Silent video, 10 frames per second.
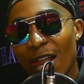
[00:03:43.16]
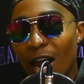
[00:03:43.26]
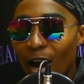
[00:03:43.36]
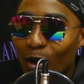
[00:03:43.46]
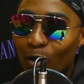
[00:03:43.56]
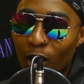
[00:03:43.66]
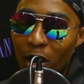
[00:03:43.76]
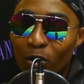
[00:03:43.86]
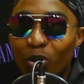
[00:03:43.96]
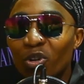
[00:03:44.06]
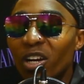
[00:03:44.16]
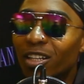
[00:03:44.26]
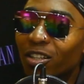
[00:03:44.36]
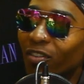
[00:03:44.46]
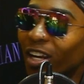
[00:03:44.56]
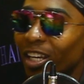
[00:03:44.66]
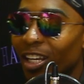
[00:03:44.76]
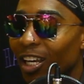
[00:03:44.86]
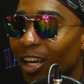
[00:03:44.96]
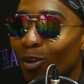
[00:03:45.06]
how creative I
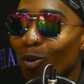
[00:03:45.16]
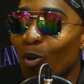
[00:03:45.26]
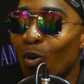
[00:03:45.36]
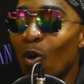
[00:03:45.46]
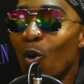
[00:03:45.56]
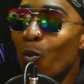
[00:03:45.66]
can get or